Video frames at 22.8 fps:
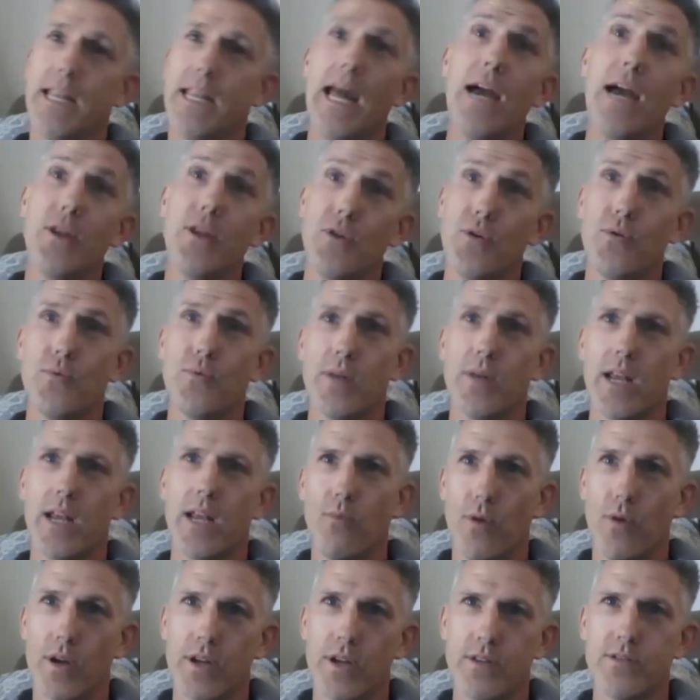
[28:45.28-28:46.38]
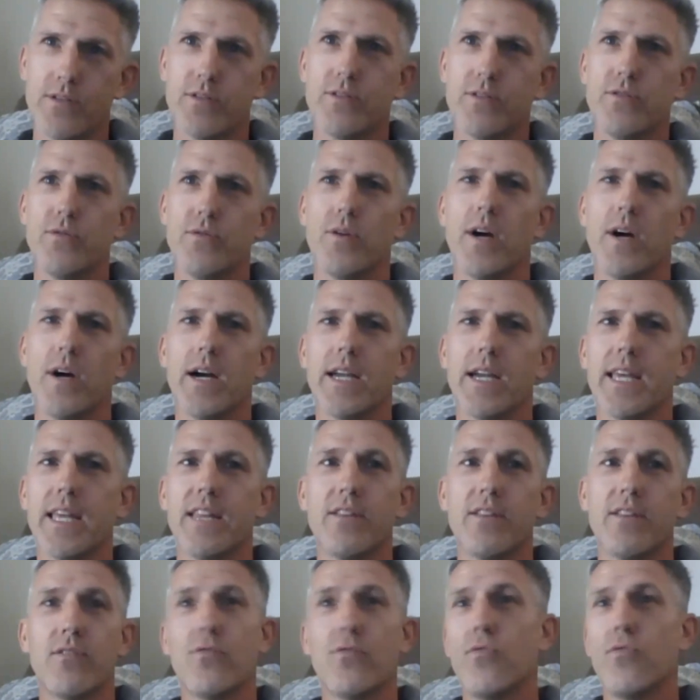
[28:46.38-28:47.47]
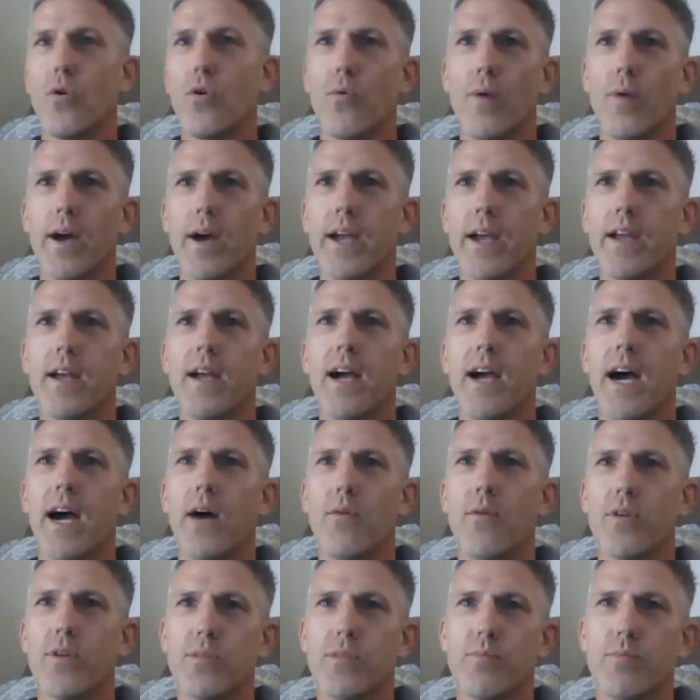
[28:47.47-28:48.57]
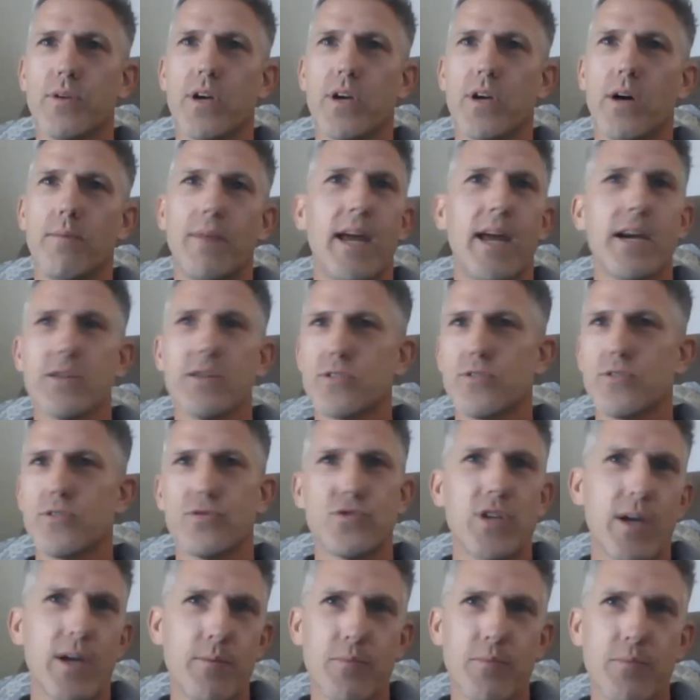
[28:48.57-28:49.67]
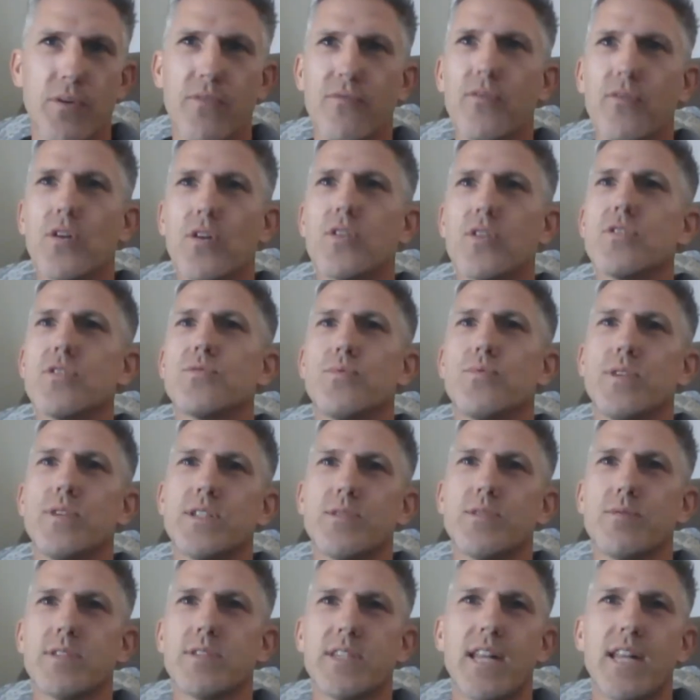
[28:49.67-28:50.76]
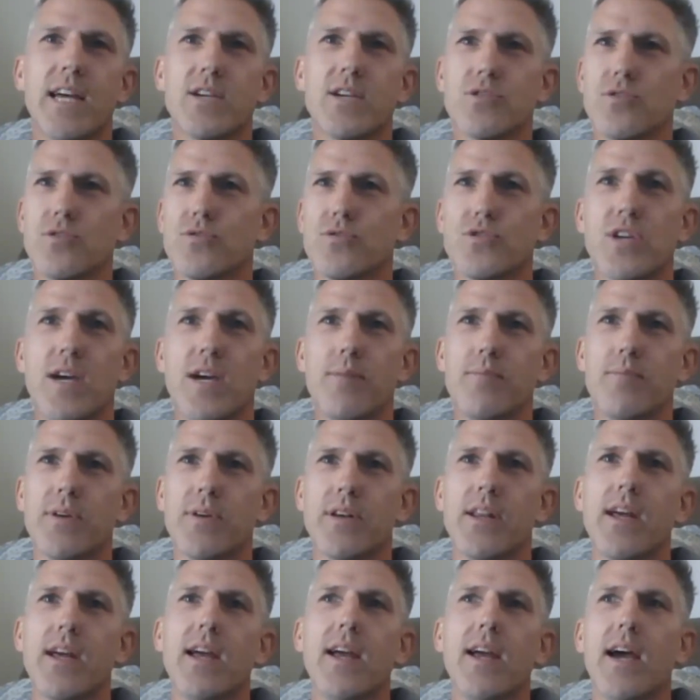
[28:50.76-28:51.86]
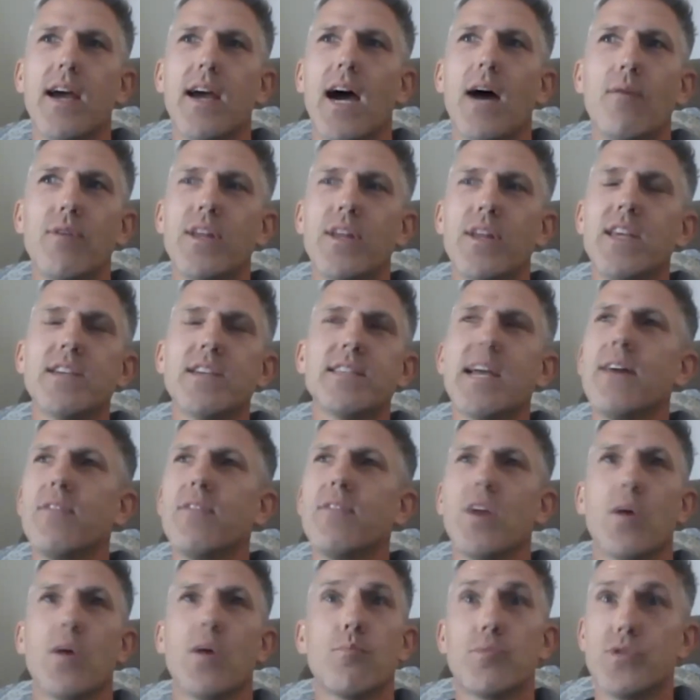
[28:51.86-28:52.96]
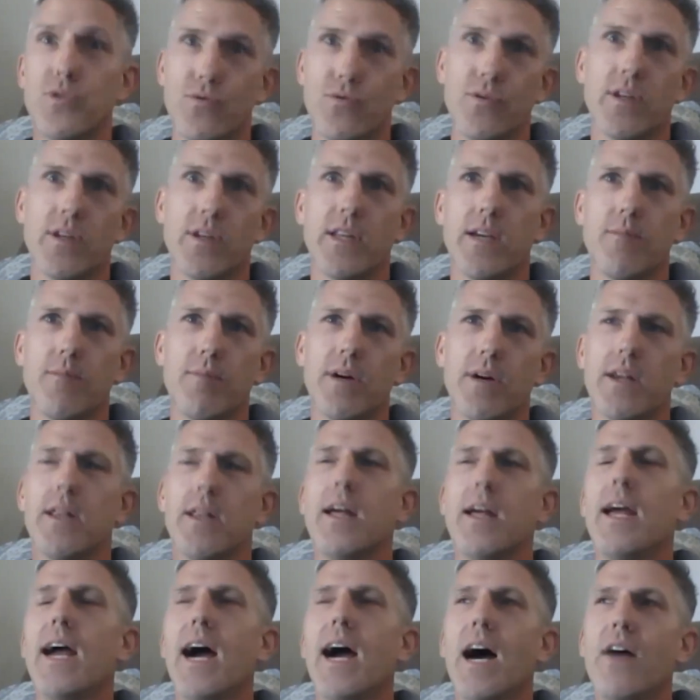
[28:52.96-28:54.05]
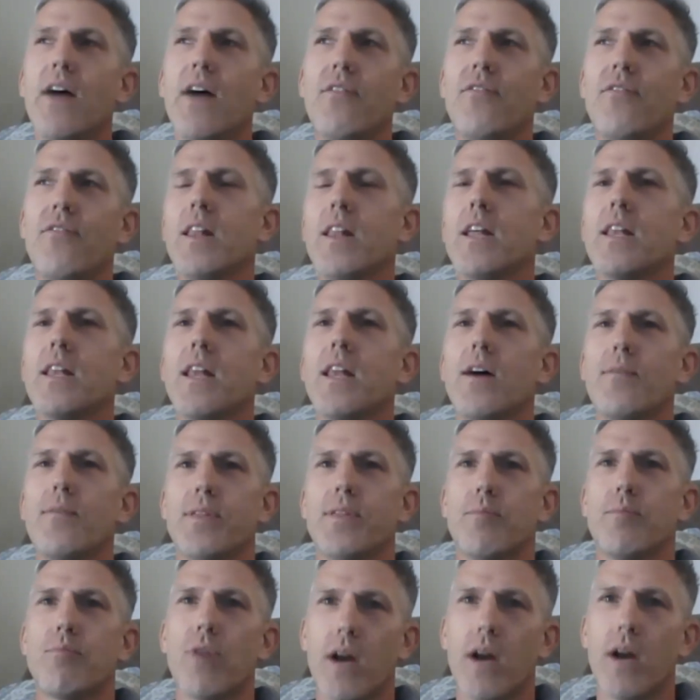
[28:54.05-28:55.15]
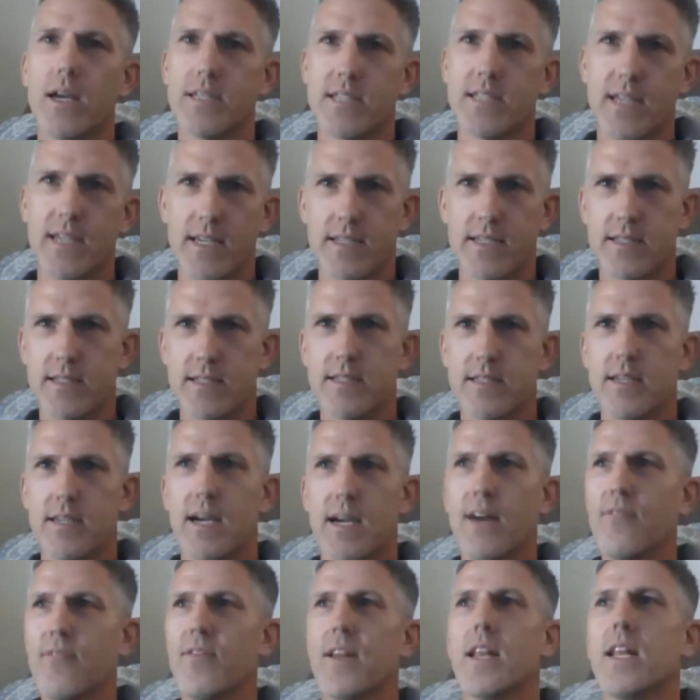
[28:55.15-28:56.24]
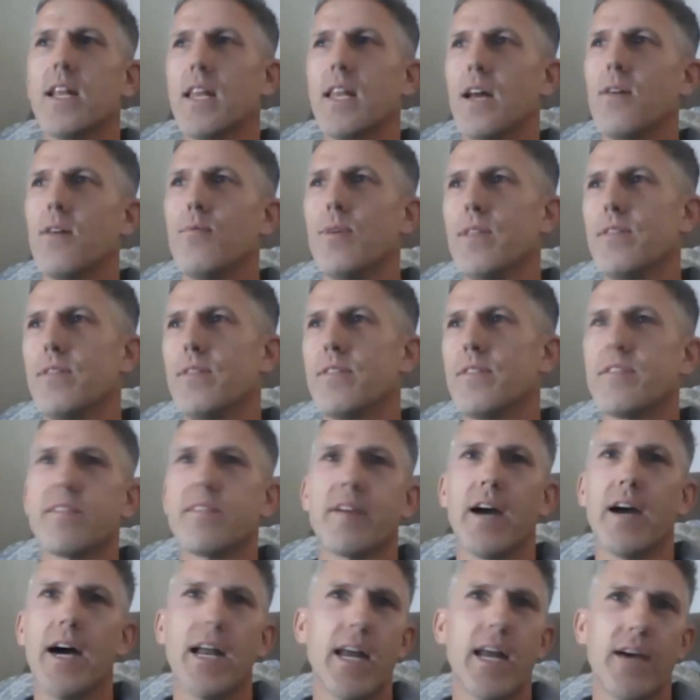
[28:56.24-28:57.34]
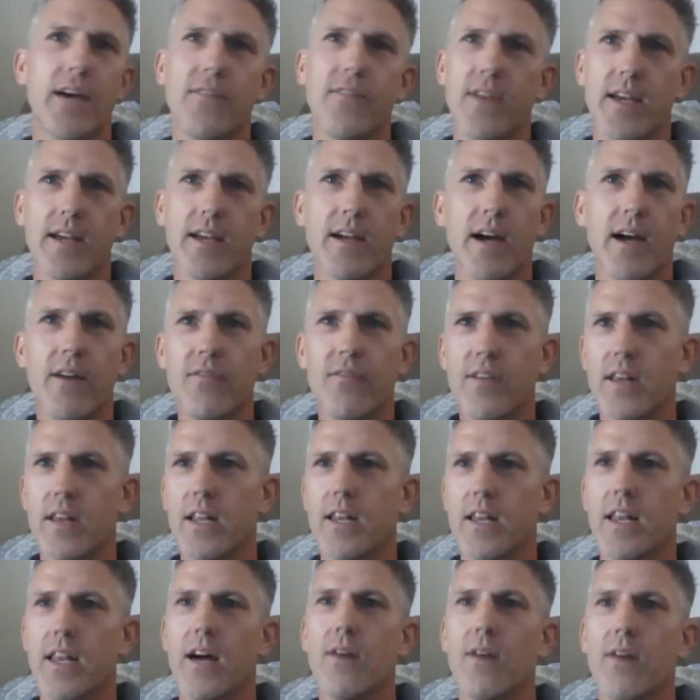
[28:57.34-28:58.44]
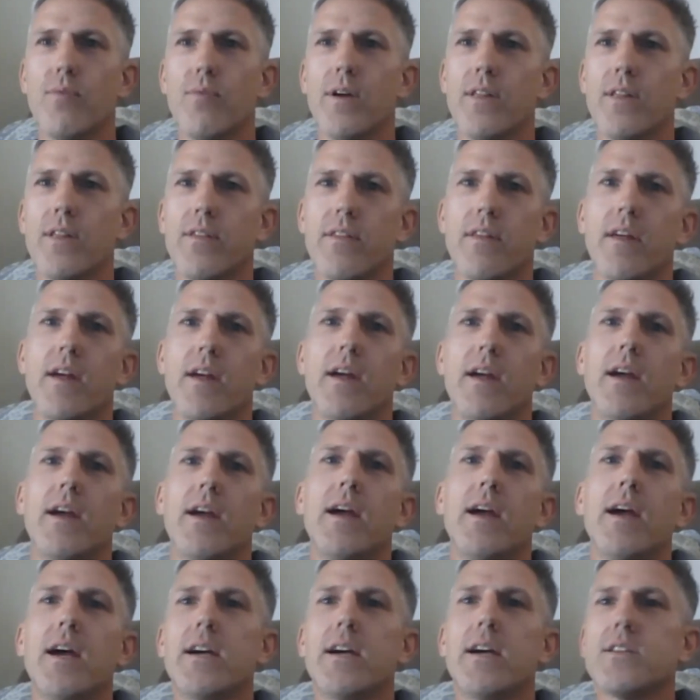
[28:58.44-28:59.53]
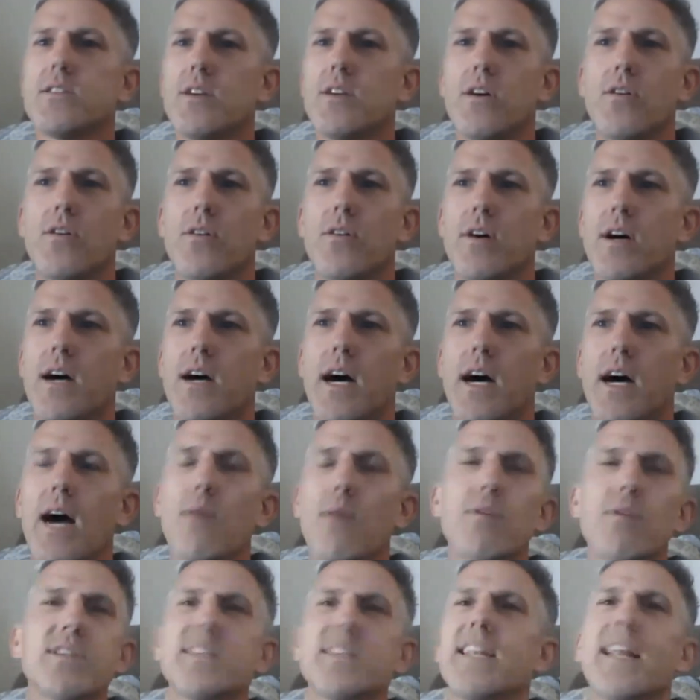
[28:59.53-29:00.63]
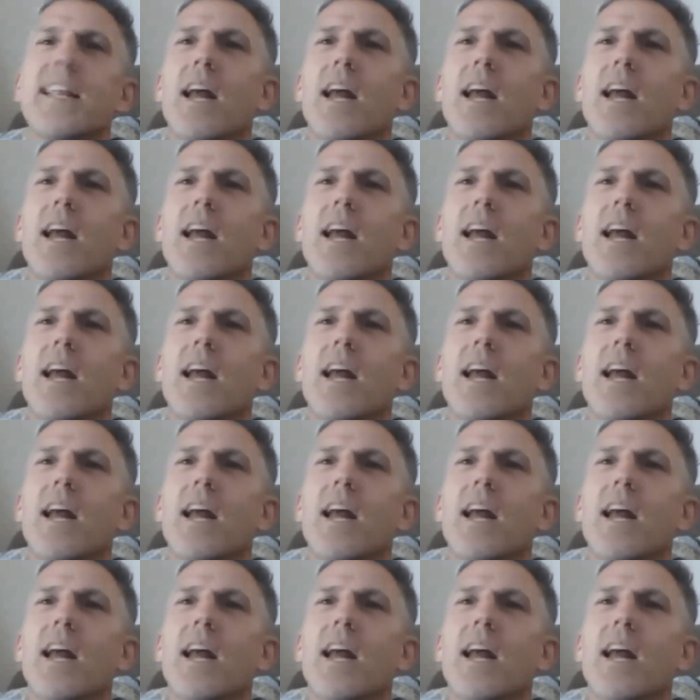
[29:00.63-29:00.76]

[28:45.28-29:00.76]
knew when I wanted to get into four-way, I wanted to become national champion first. Once I was a national champion, I want to just have the opportunity. But I fell in love with the process. I fell in love with skydiving. I fell in love with, so I wasn't in